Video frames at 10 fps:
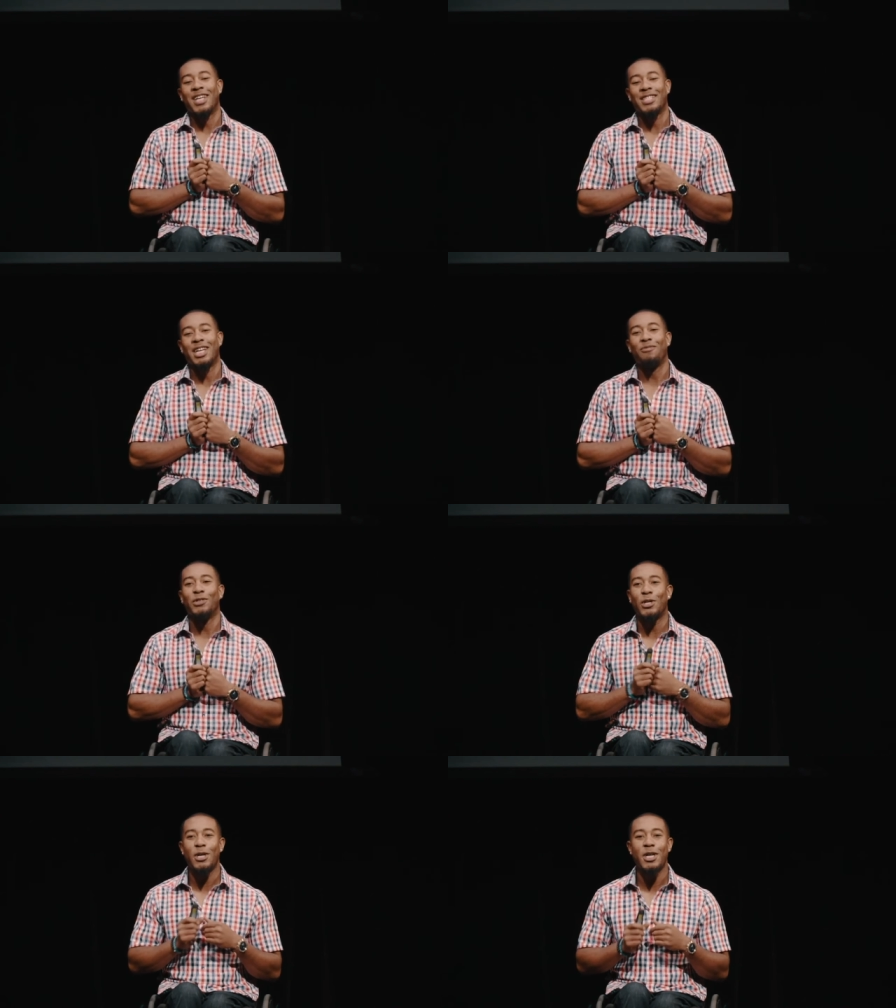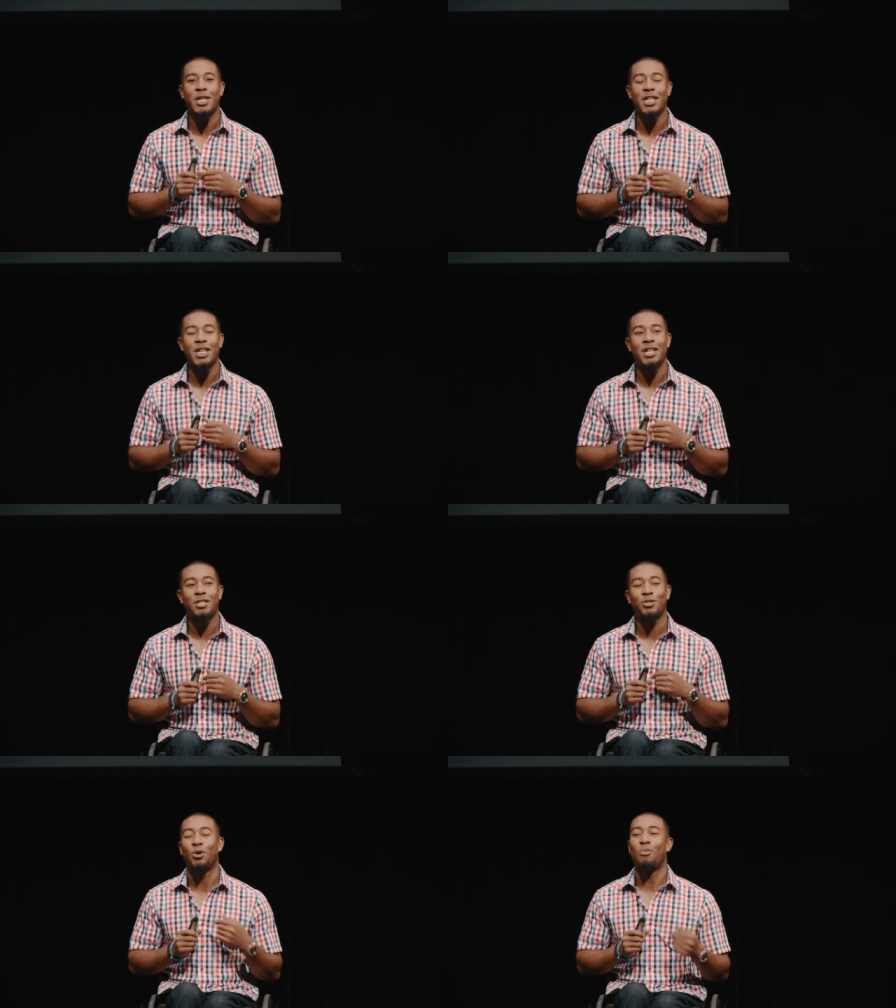And I said, I've learned
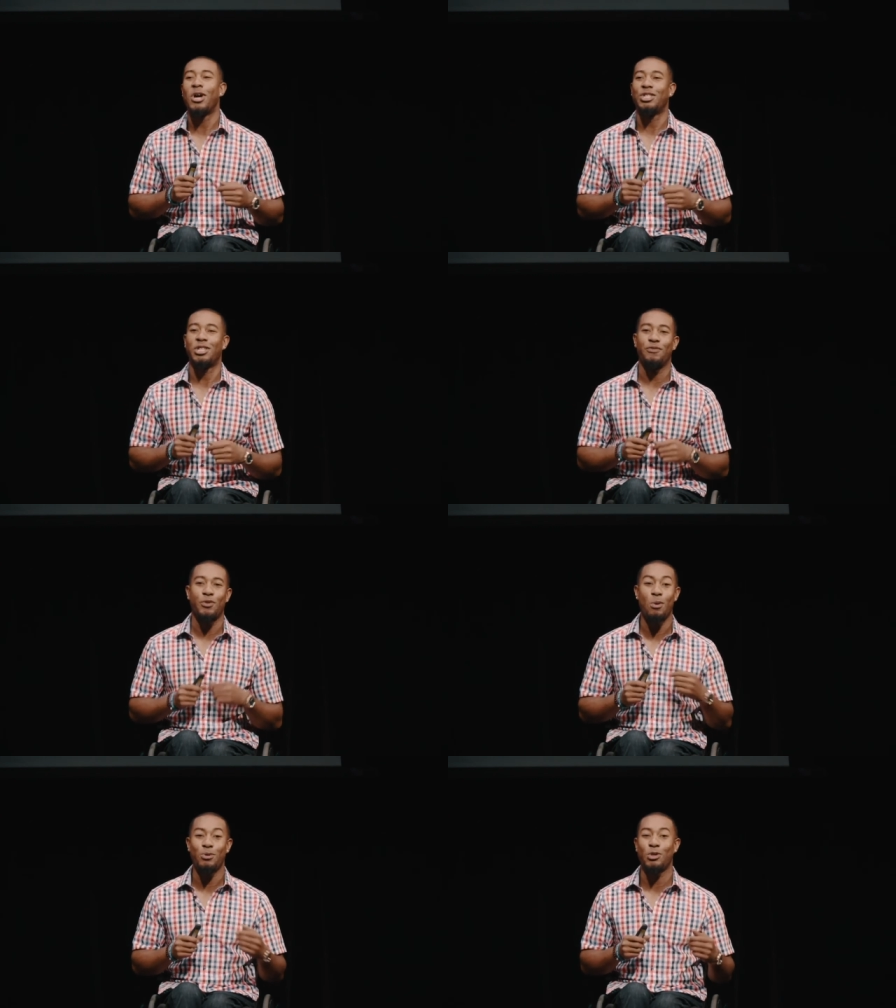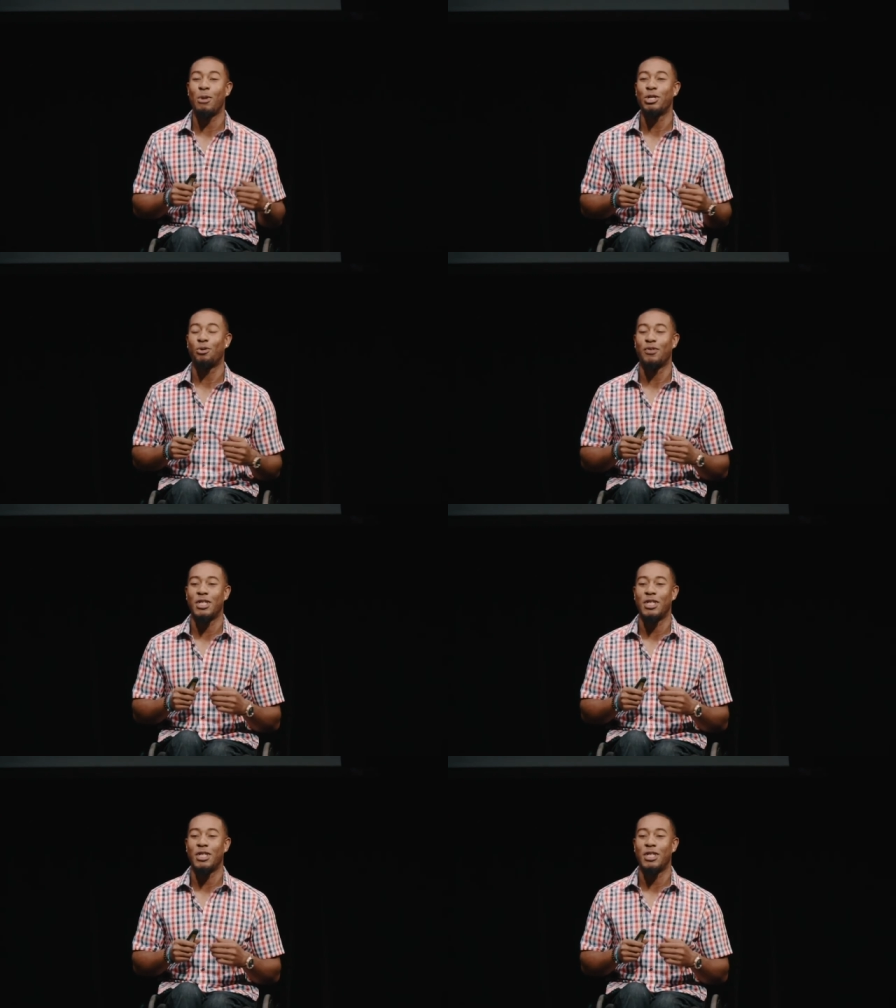so much and I've grown so much over